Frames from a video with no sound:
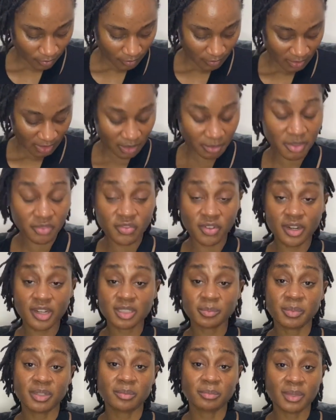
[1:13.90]
To be fair, it's
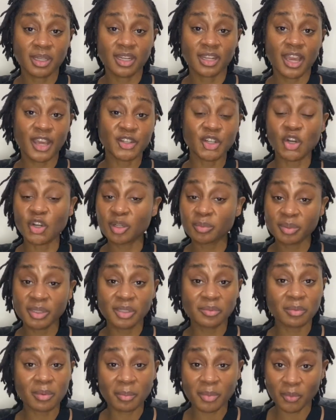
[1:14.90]
been a minute. I don't completely
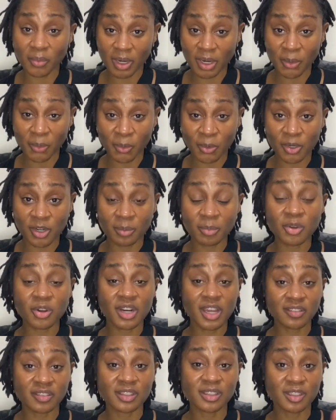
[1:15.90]
remember what I ordered. I'm gonna
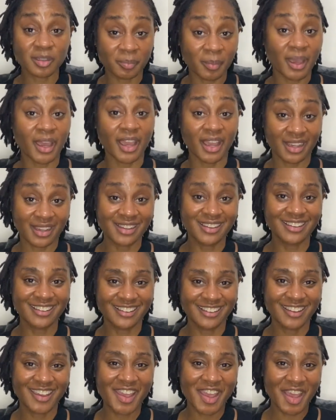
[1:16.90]
have to look back
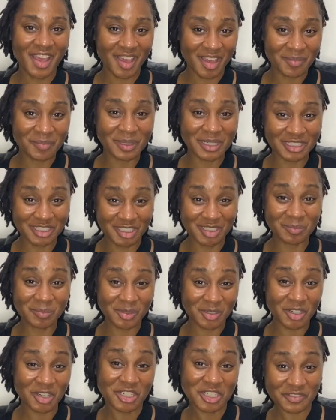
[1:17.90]
at my
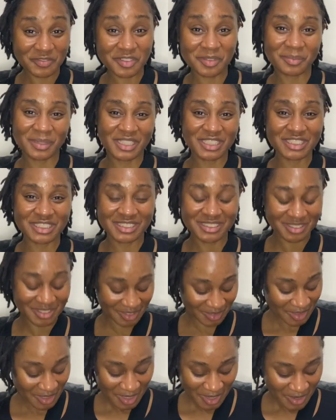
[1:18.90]
email confirmation.
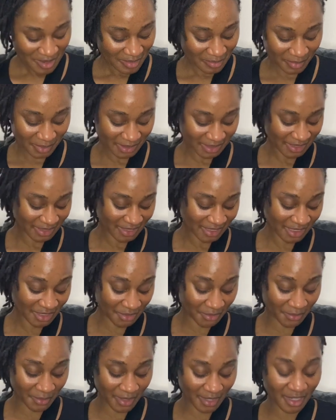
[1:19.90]
But either
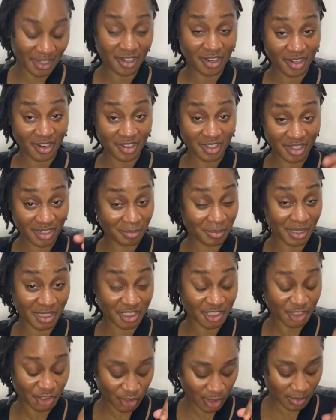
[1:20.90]
way, it'll be in
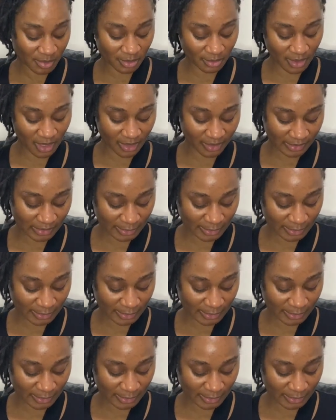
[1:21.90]
the description box.